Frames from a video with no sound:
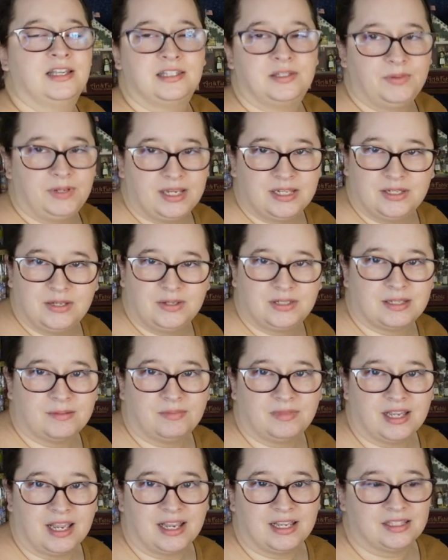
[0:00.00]
so we can do some
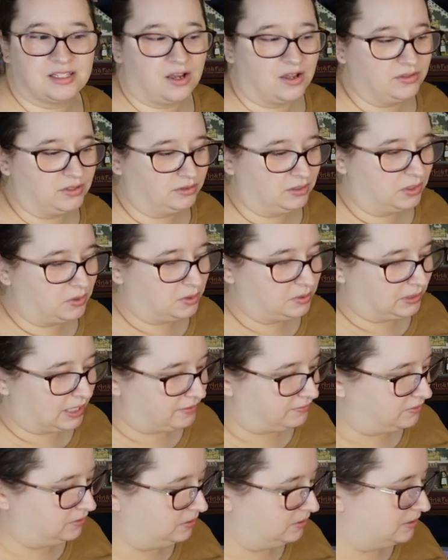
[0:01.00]
things on the lower
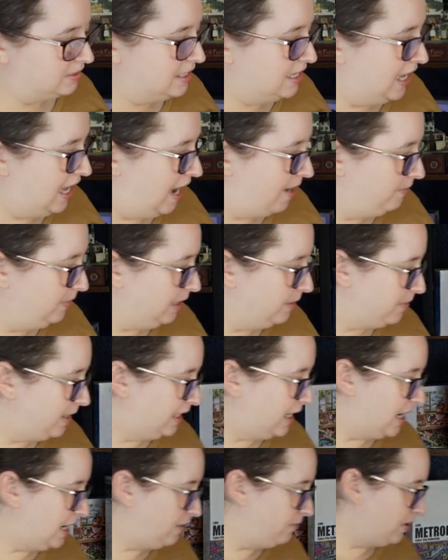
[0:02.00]
level. How many am I
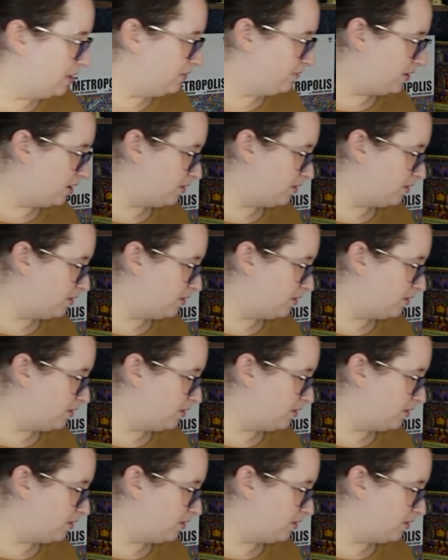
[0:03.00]
getting rid of